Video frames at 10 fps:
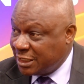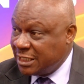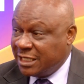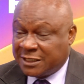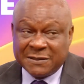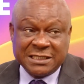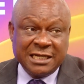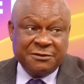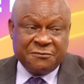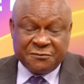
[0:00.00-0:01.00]
especially
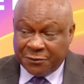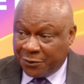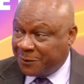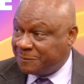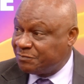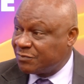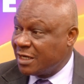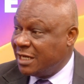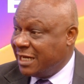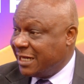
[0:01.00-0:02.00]
for
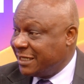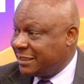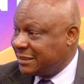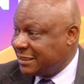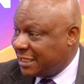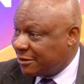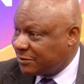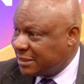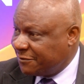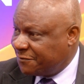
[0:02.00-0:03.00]
the Dangote
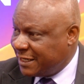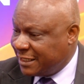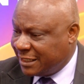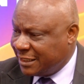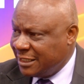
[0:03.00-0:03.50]
refinery.